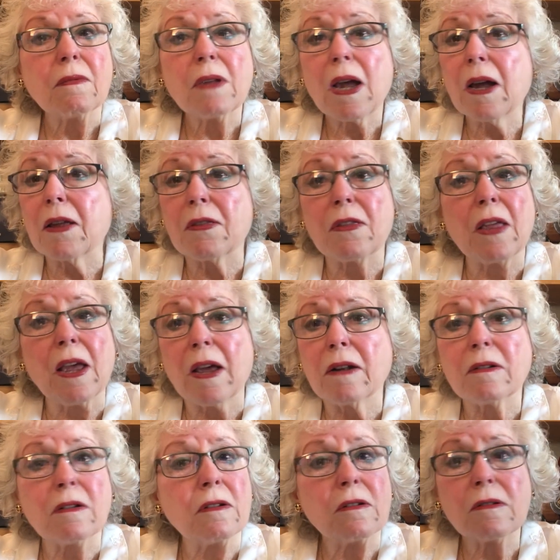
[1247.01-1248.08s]
And
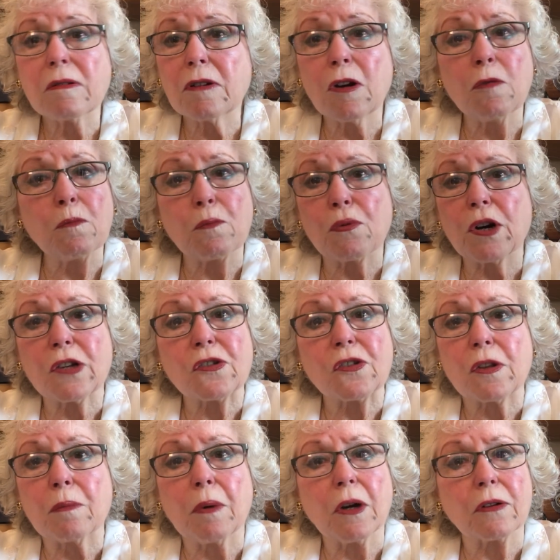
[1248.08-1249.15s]
then don't press
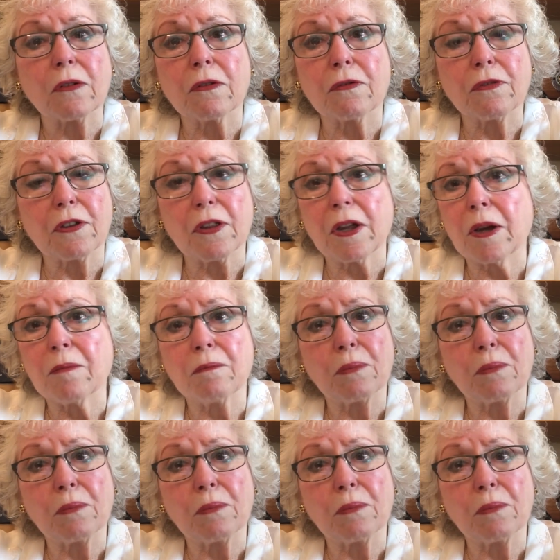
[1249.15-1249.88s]
the button for them,